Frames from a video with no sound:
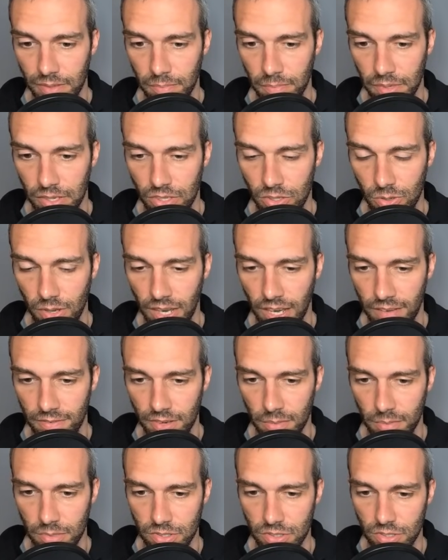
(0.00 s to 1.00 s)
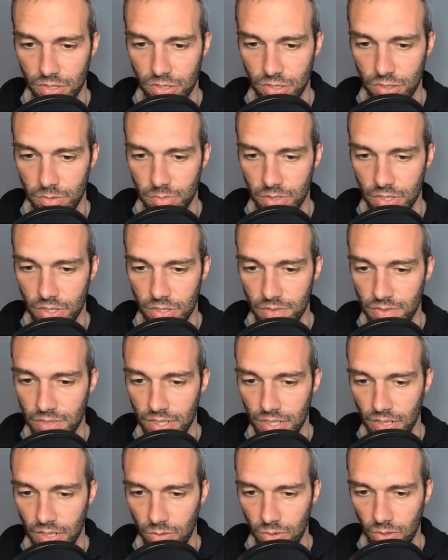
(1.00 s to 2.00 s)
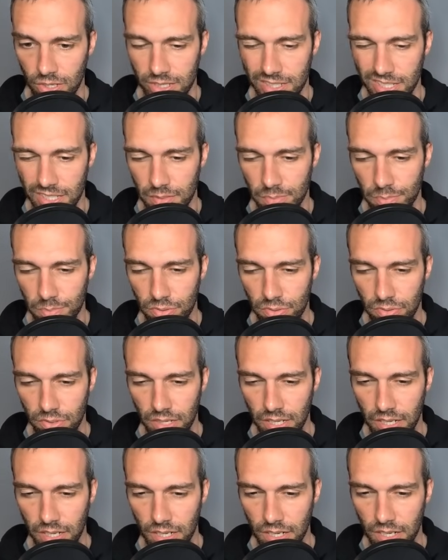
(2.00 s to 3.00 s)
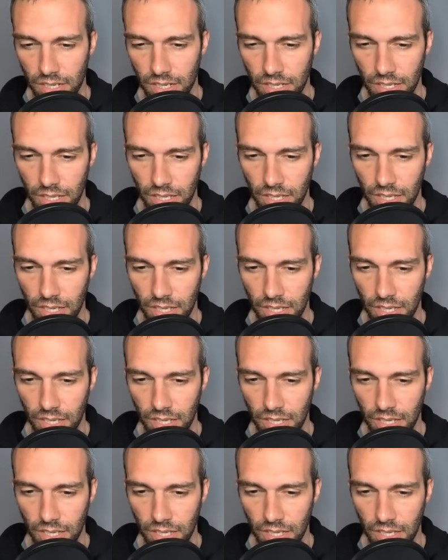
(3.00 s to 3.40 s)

but you have almost two moves, and aurorus hits pretty hard.